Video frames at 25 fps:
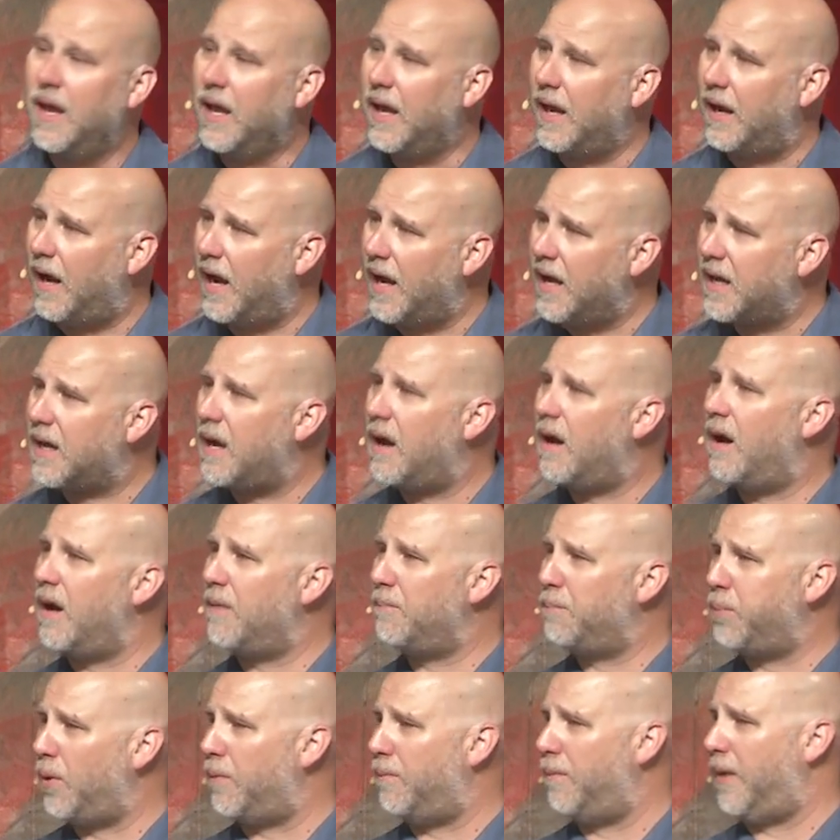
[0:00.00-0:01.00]
and I
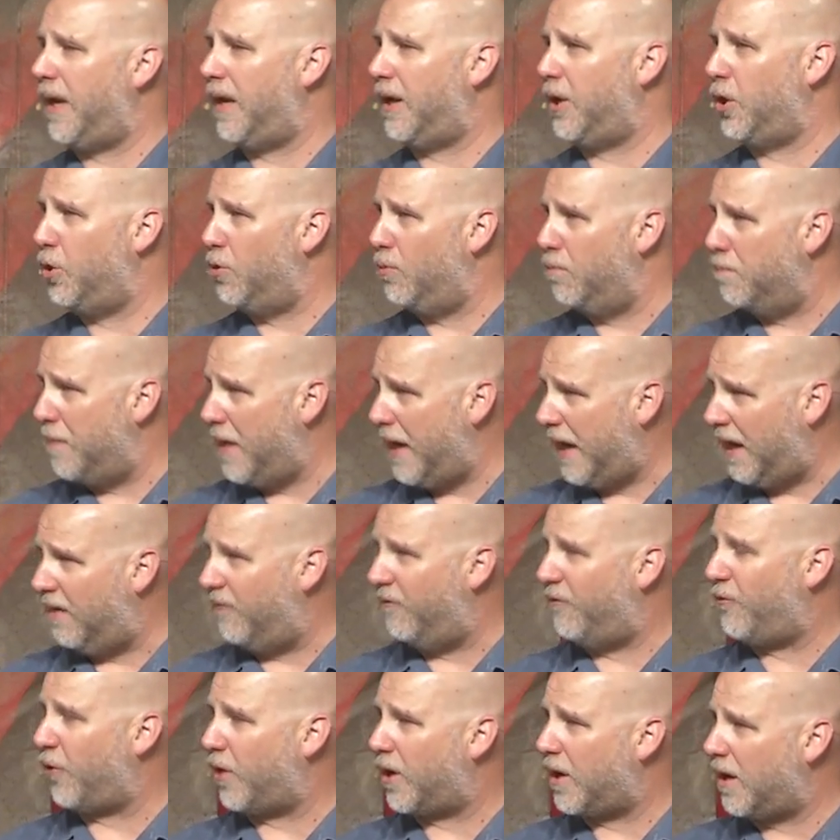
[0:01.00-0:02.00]
compliment you
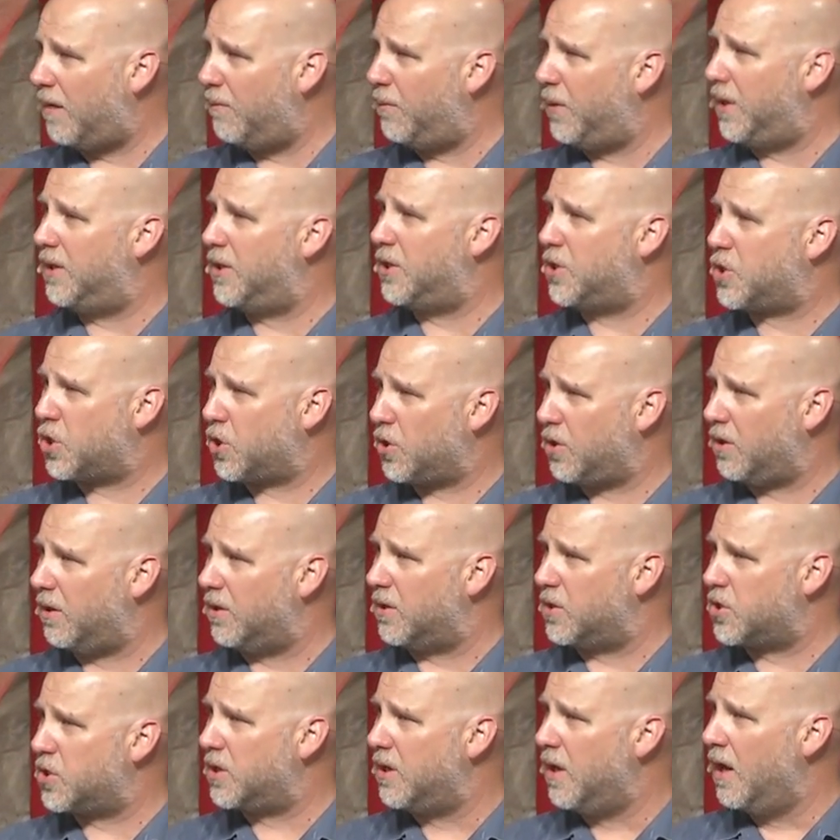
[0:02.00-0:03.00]
men for coming to
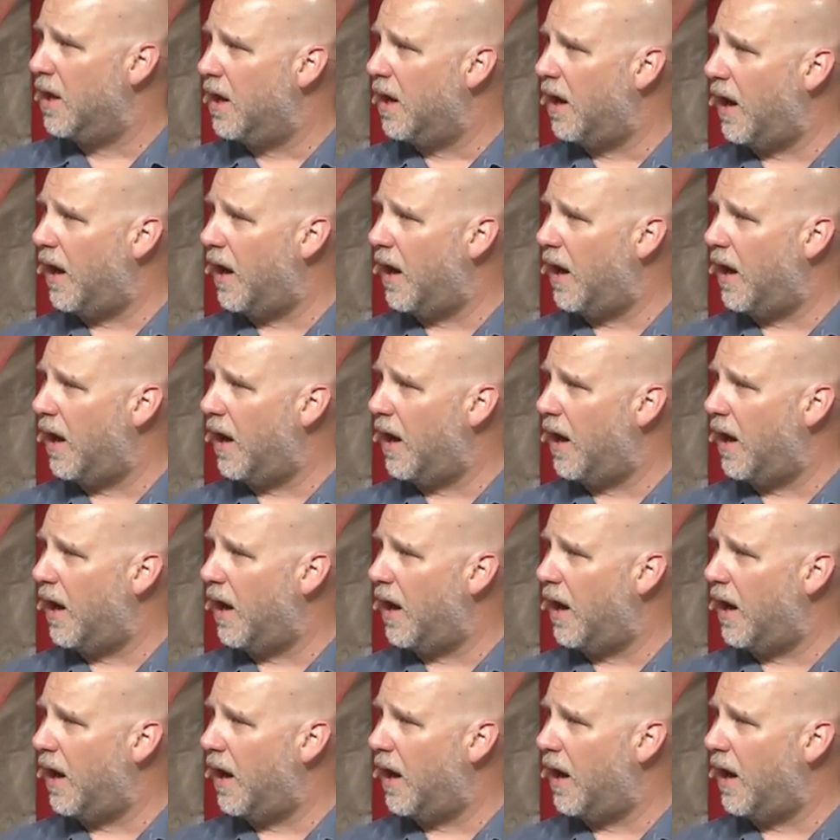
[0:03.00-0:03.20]
church.